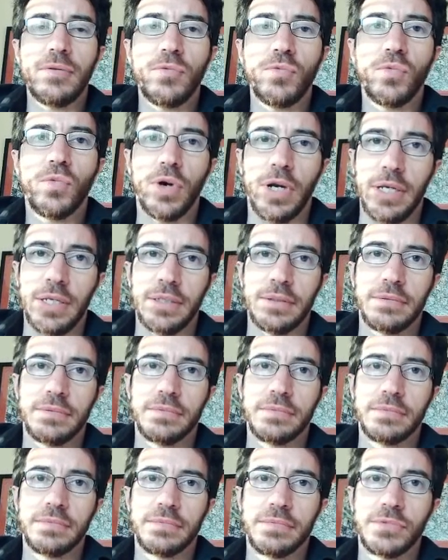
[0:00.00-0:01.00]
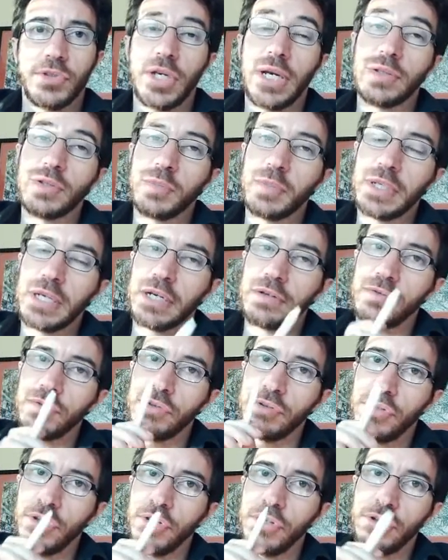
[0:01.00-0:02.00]
y. So you have to be careful.
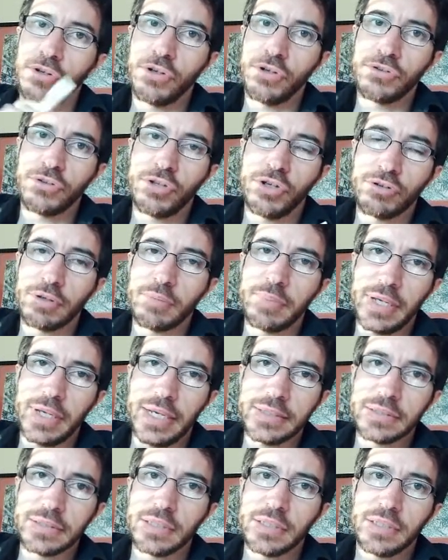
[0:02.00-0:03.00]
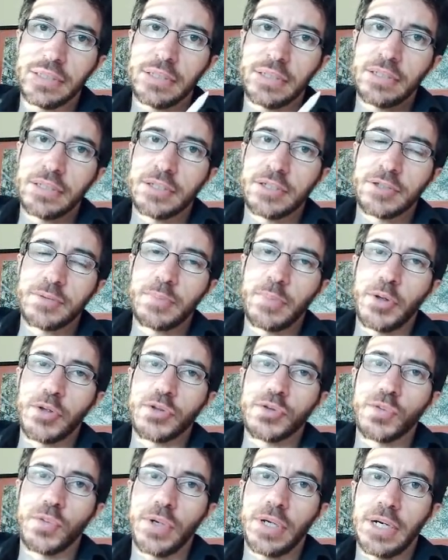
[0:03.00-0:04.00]
Don't replace
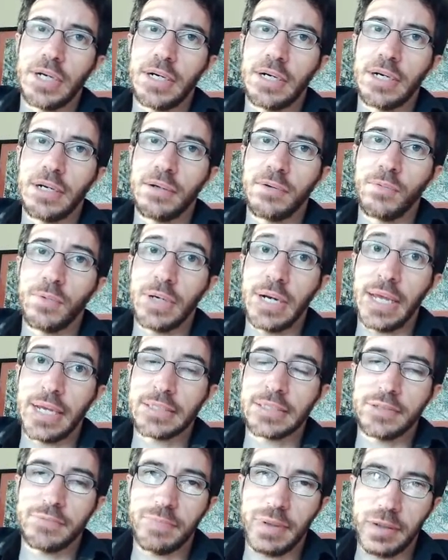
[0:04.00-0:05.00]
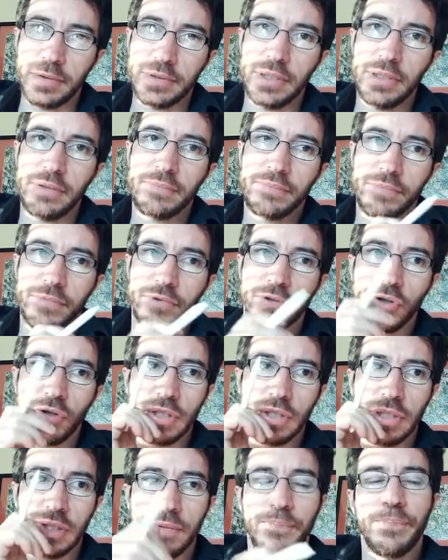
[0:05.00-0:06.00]
spots where x is bounded.
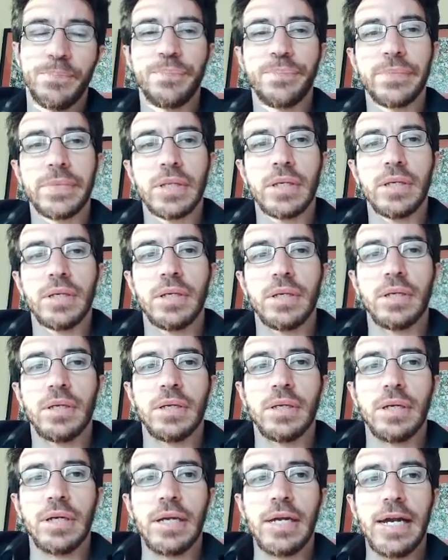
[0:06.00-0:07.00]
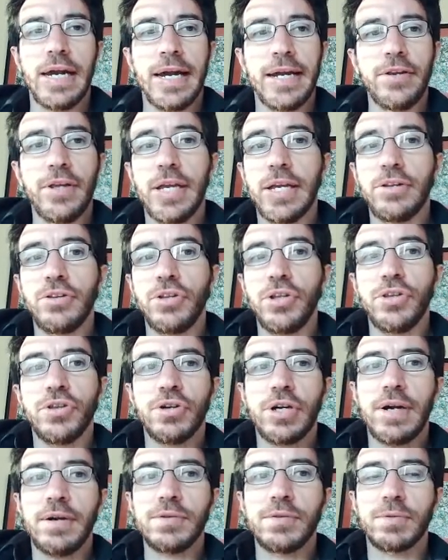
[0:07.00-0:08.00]
Only, and you
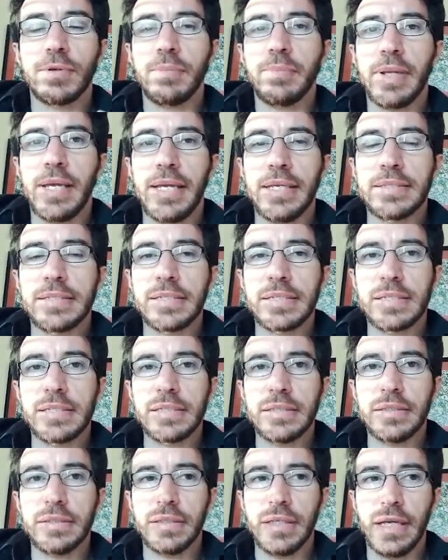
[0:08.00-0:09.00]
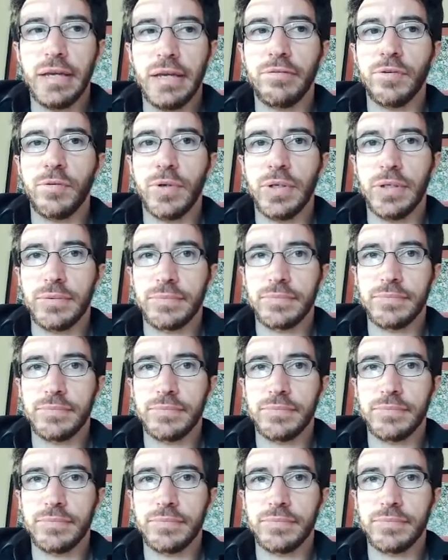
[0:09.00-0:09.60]
don't have to replace everywhere.